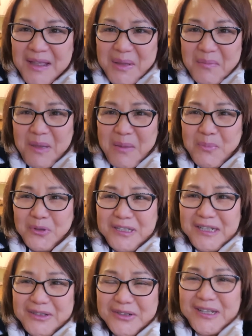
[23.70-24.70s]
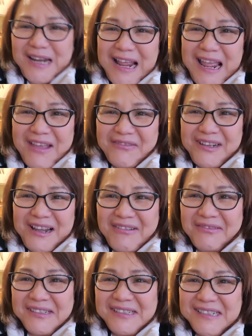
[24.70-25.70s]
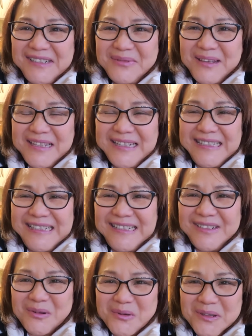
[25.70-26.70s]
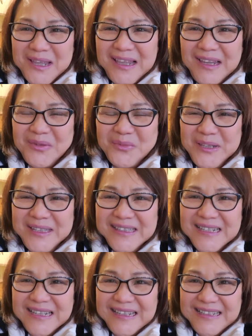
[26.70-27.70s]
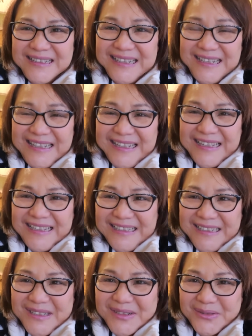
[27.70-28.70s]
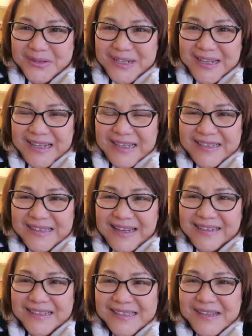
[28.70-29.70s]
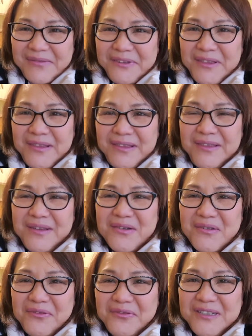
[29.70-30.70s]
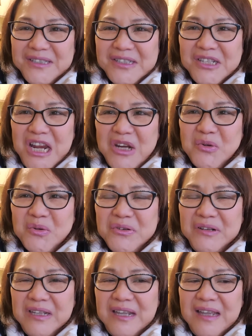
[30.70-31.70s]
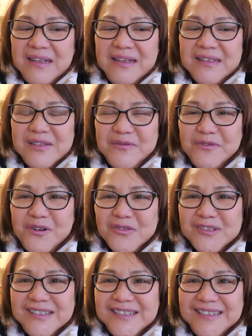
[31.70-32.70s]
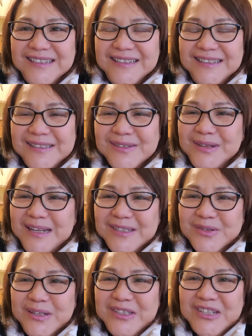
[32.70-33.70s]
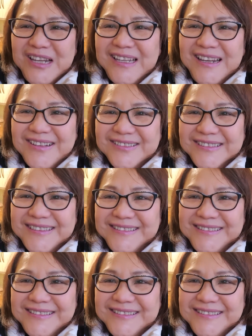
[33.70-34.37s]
my potato that I haven't harvested, whether it's still okay in winter. So today is like the 7th of January and it's frosty, so let's go and check it out.